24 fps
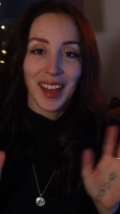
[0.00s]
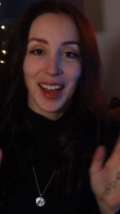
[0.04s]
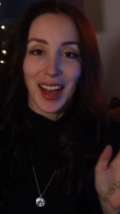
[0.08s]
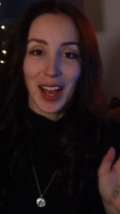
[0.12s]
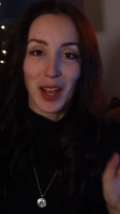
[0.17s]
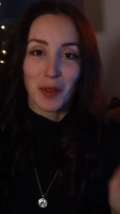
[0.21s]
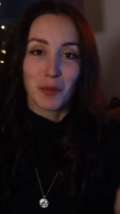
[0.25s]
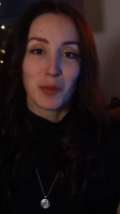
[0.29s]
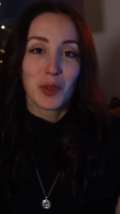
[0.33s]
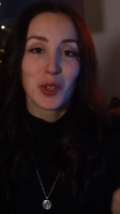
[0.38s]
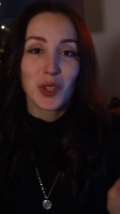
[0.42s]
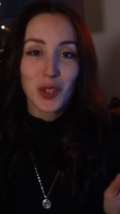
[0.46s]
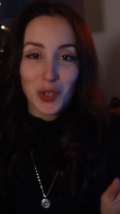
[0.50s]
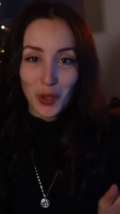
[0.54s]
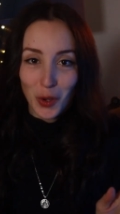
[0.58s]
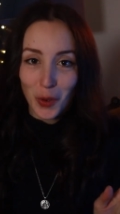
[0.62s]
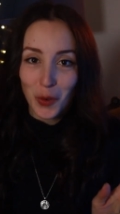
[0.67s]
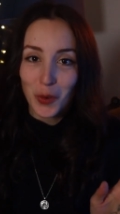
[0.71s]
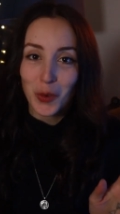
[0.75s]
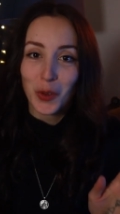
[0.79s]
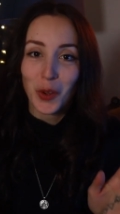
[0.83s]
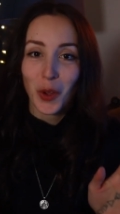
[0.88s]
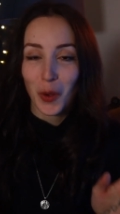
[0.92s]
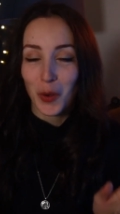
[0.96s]
I'm
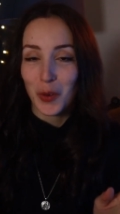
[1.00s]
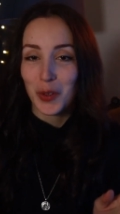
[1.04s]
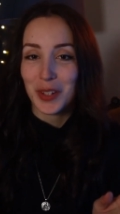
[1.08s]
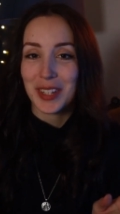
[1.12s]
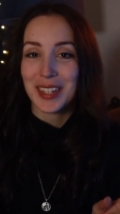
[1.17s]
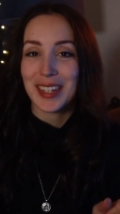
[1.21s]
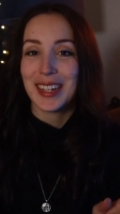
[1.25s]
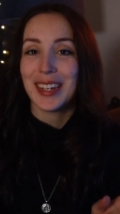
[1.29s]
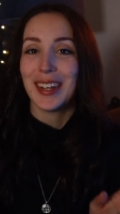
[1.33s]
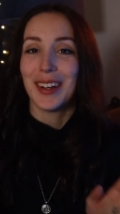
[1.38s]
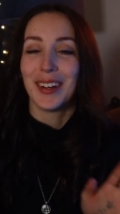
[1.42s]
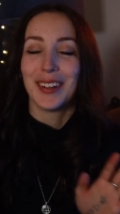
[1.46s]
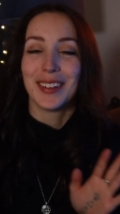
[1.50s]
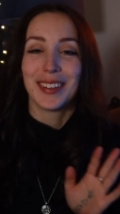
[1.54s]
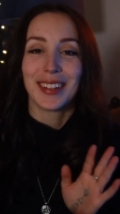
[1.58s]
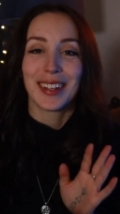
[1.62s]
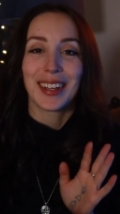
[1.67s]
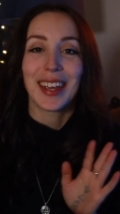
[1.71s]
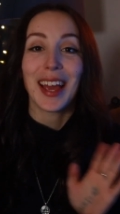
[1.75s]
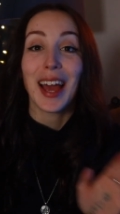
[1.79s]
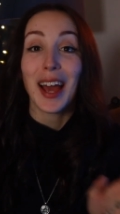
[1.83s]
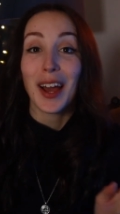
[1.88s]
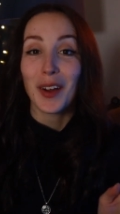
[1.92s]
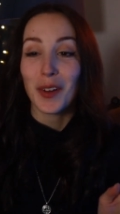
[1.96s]
so cozy on the
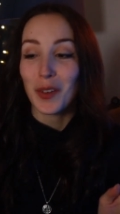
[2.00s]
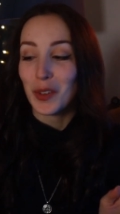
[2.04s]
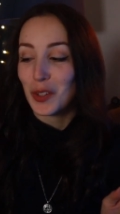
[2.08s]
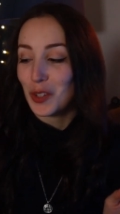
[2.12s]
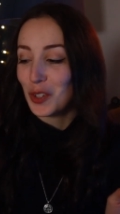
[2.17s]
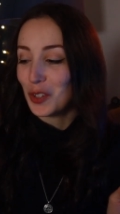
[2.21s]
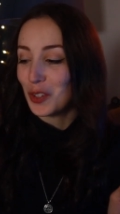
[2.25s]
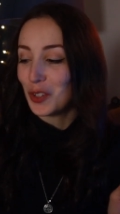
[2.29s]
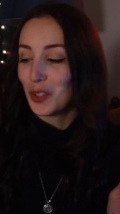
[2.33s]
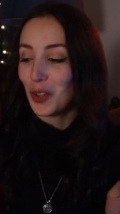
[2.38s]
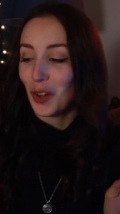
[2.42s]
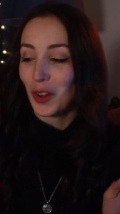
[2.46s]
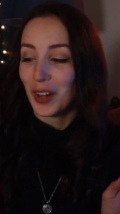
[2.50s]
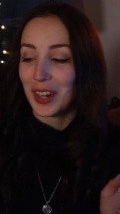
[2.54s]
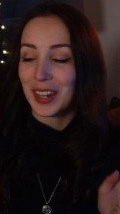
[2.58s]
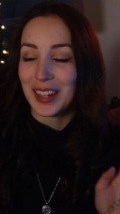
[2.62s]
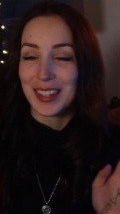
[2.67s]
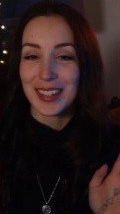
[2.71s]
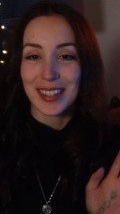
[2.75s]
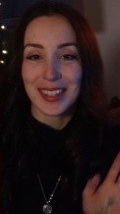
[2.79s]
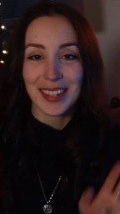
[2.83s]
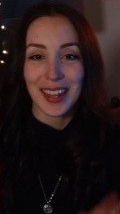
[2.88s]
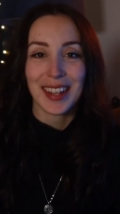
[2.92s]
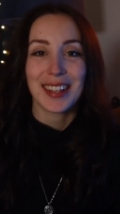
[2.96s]
couch,
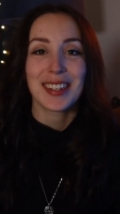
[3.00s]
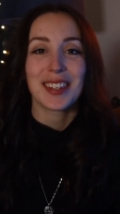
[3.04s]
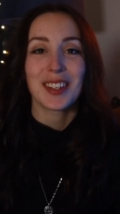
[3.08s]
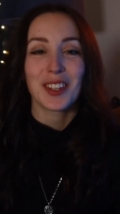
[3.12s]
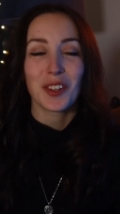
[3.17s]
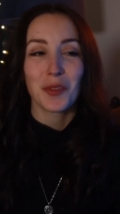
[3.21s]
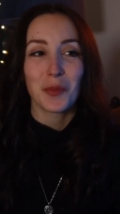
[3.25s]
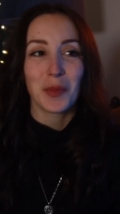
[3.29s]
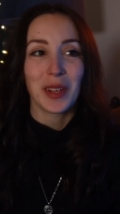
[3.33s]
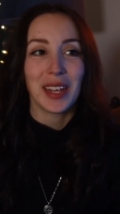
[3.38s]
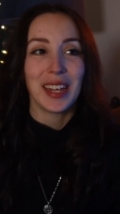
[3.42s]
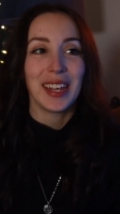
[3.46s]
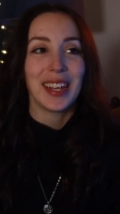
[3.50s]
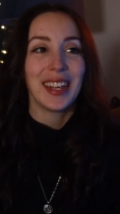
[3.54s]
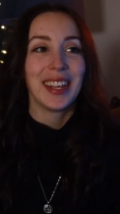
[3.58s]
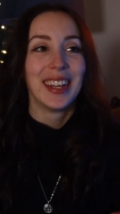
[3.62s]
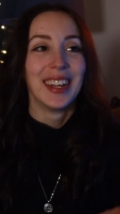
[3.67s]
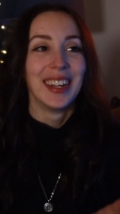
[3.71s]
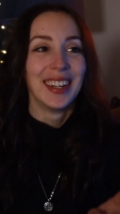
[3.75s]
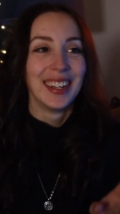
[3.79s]
doggies next to me.